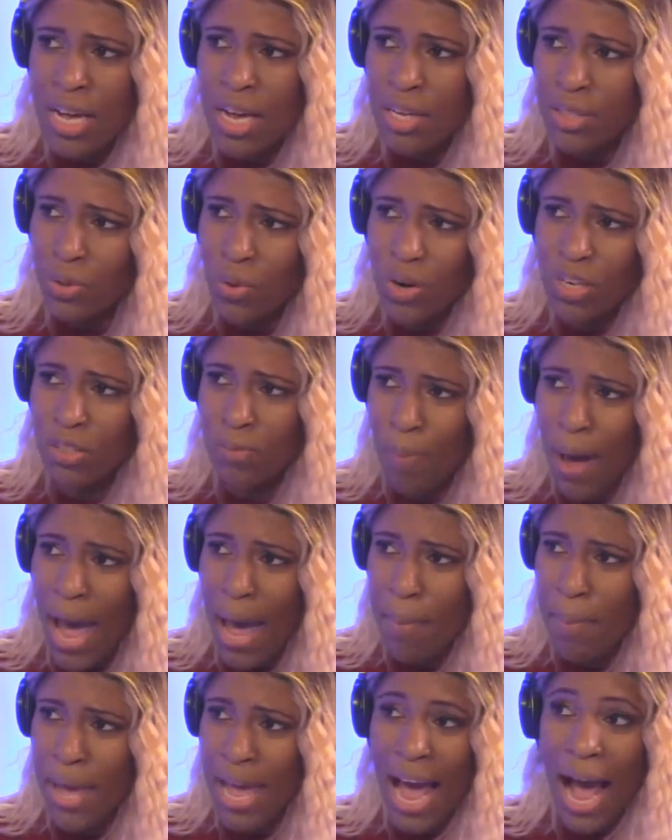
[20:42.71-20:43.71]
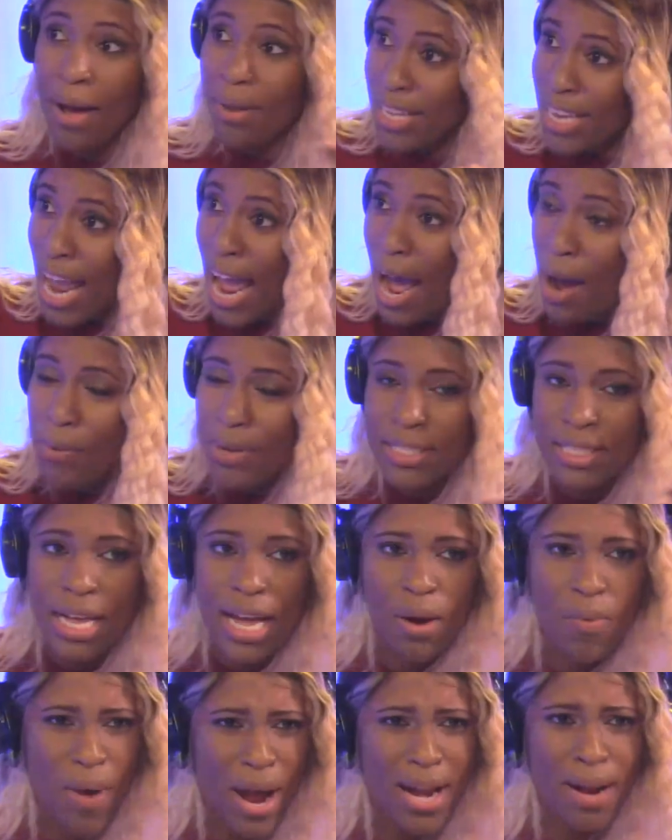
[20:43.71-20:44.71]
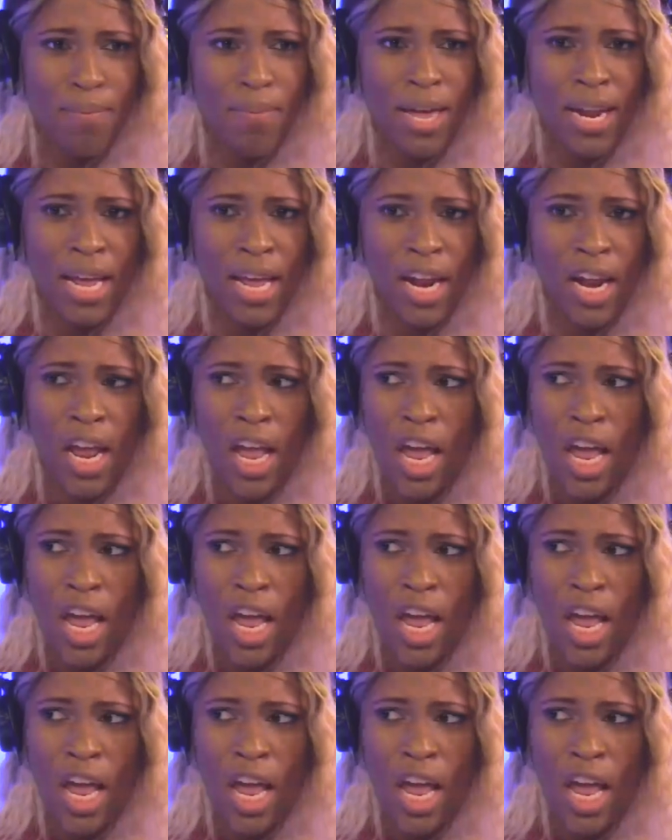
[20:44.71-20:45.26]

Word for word: That's your fault. Batman. I was like, wait a minute.